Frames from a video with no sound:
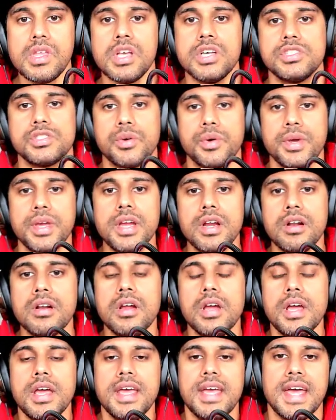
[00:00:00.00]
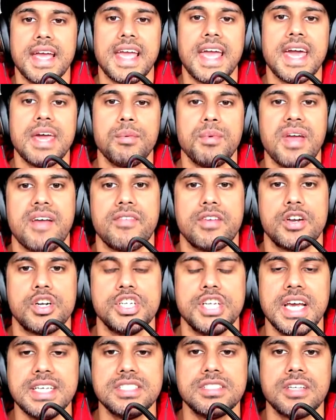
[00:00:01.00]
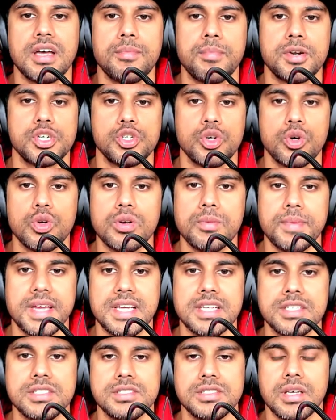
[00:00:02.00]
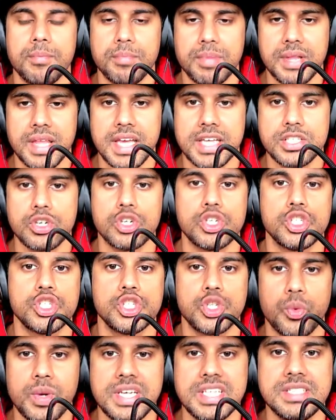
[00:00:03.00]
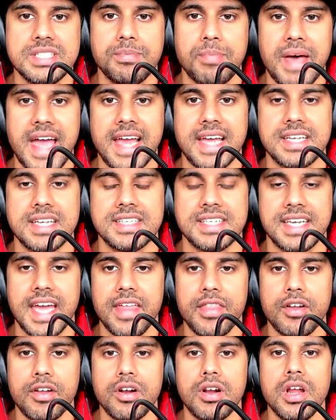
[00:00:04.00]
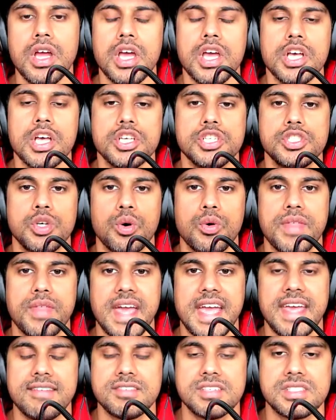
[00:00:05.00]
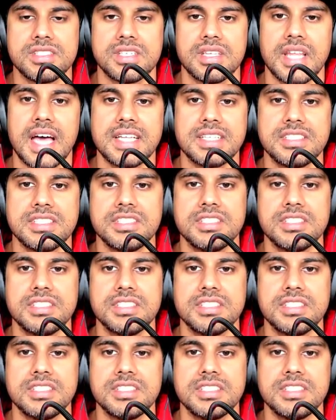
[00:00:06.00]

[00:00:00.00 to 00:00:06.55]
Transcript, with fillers: So here, again, we have our chest up, our shoulder blades, blades are squeezed back and together. So that gives us lots of